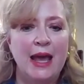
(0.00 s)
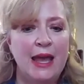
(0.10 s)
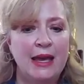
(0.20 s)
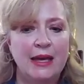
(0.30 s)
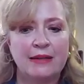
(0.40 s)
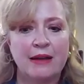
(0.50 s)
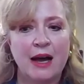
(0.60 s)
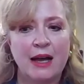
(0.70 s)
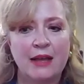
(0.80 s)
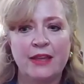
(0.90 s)
And
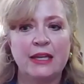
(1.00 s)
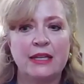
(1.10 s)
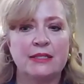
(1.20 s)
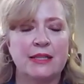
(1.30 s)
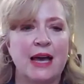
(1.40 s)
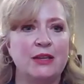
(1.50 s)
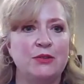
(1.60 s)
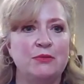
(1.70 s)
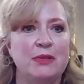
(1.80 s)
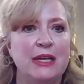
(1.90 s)
I think it's that
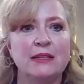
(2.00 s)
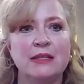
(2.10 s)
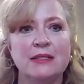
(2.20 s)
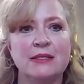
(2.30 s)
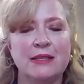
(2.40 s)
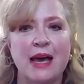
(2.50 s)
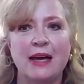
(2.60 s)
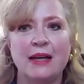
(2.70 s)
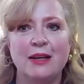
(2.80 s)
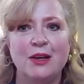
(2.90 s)
uniqueness
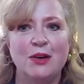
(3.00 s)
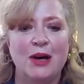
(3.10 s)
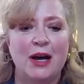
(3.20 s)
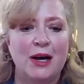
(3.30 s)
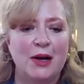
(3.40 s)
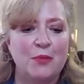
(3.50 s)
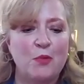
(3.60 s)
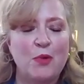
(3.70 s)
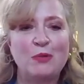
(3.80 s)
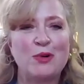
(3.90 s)
that
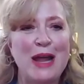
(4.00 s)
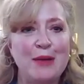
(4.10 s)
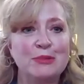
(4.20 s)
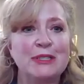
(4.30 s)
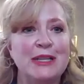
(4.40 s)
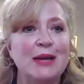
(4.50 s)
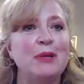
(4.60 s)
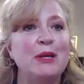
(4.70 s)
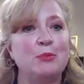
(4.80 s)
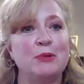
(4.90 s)
when we're able to get
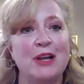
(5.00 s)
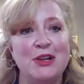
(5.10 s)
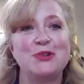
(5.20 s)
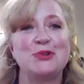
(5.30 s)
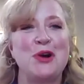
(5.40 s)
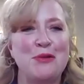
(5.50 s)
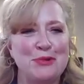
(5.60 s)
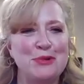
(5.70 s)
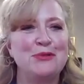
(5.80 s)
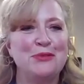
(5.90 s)
people under our
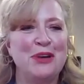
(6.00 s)
roof